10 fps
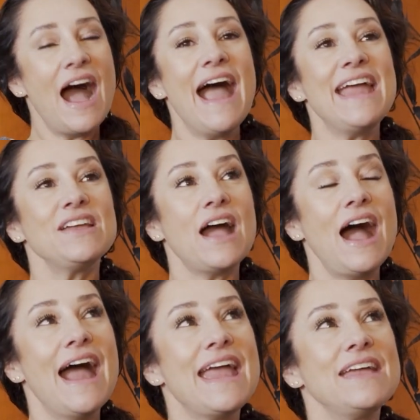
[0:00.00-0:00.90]

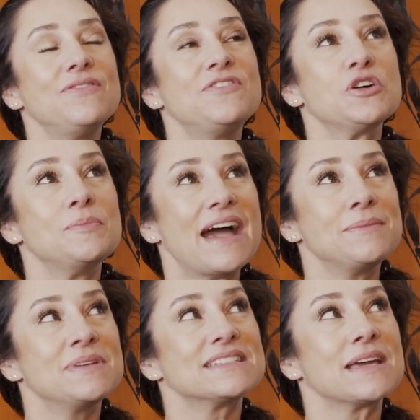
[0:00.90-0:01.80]
I feel
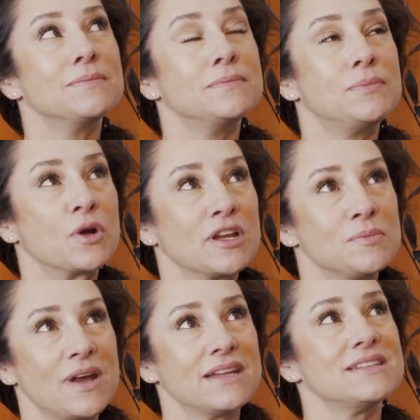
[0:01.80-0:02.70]
bad because I'm born
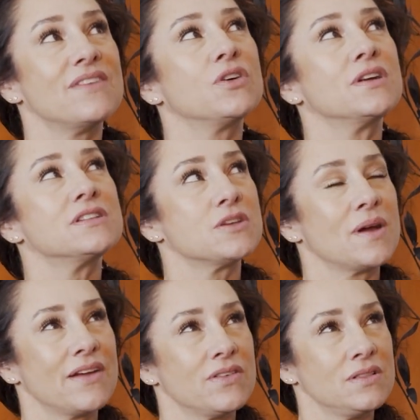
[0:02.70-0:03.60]
and bred in Denver, and so
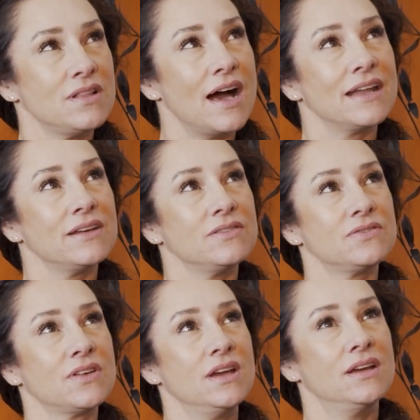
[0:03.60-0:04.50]
I have a lot of.